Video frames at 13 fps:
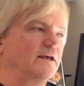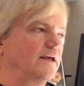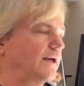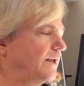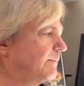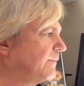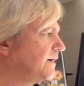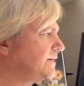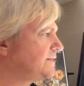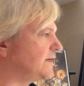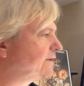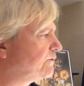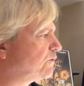And it might
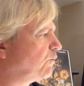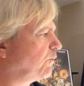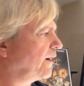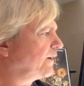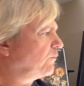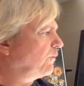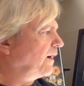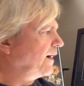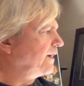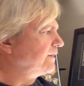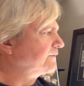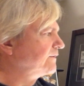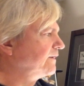take you quite a
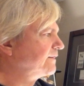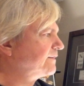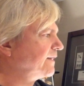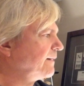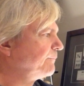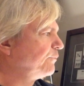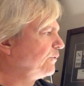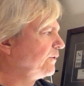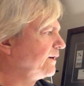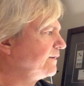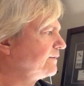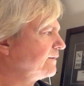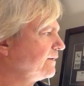while to hit that
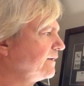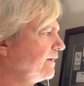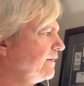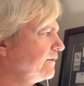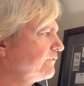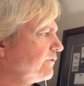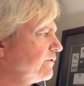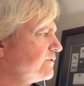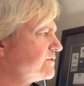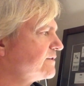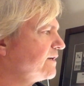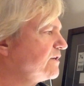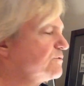point in the growth
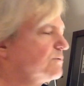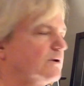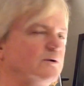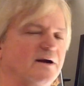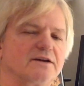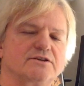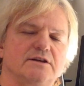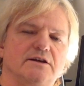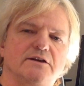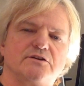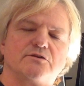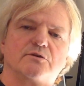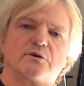stage where you actually
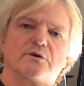hit your